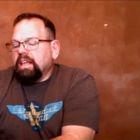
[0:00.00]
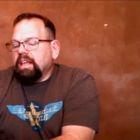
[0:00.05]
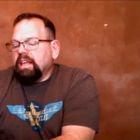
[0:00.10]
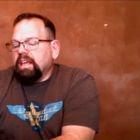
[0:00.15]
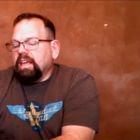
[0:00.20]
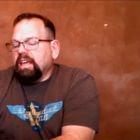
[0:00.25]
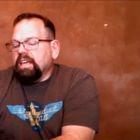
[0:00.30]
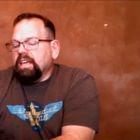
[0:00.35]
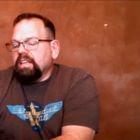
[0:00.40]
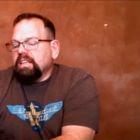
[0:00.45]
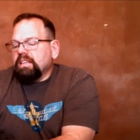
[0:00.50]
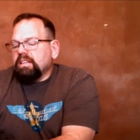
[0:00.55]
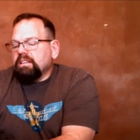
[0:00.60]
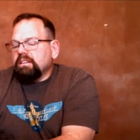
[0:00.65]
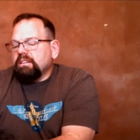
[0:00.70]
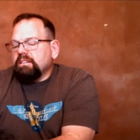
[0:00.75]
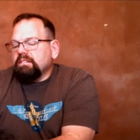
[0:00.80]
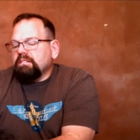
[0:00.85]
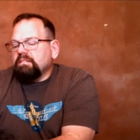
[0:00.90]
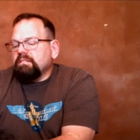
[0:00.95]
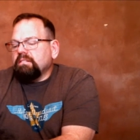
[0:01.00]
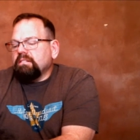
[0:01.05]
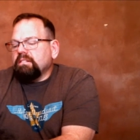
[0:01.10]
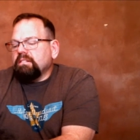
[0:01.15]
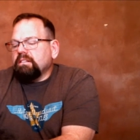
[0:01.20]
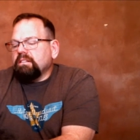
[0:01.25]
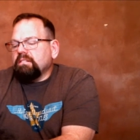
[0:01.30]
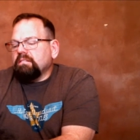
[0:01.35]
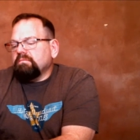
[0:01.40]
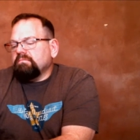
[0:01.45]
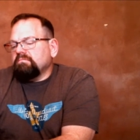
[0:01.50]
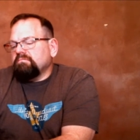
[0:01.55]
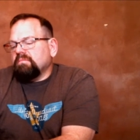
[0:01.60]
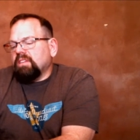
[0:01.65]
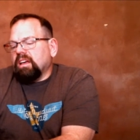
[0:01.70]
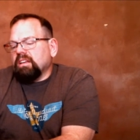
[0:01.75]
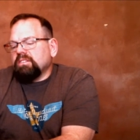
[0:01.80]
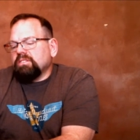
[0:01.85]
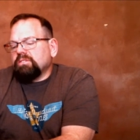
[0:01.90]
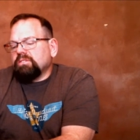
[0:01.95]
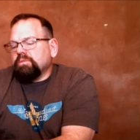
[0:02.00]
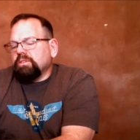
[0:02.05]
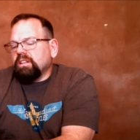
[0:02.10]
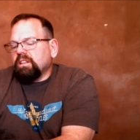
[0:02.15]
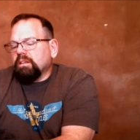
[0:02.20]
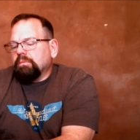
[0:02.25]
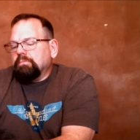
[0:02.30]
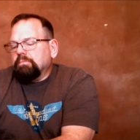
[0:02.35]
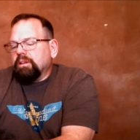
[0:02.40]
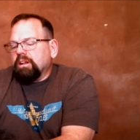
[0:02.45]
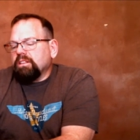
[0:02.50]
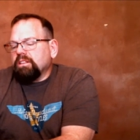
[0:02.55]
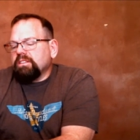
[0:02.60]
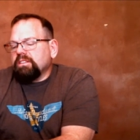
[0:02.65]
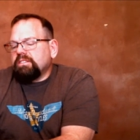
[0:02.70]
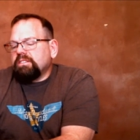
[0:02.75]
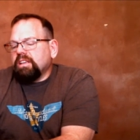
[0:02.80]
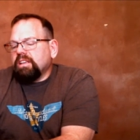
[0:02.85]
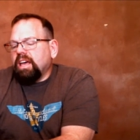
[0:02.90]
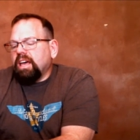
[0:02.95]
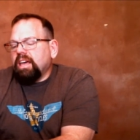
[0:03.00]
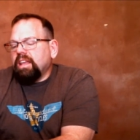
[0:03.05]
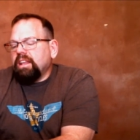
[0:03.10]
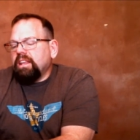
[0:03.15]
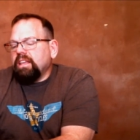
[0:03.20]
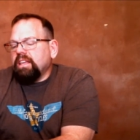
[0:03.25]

It, I'll just read a little bit on the side.